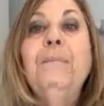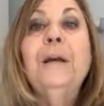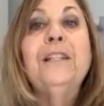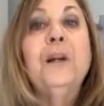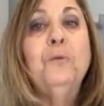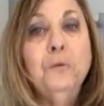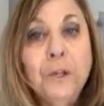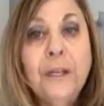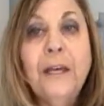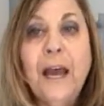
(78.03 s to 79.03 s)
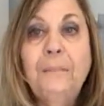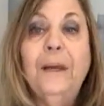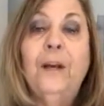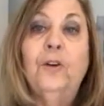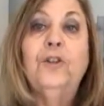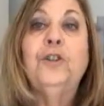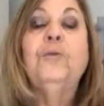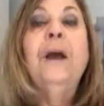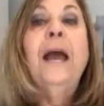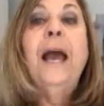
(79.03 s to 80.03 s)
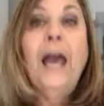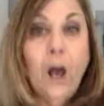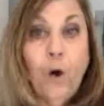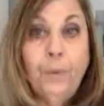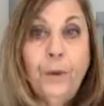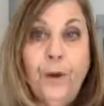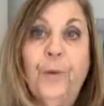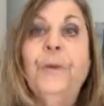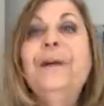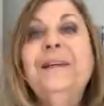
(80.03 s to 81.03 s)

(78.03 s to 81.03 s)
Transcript: because I really am here to help you.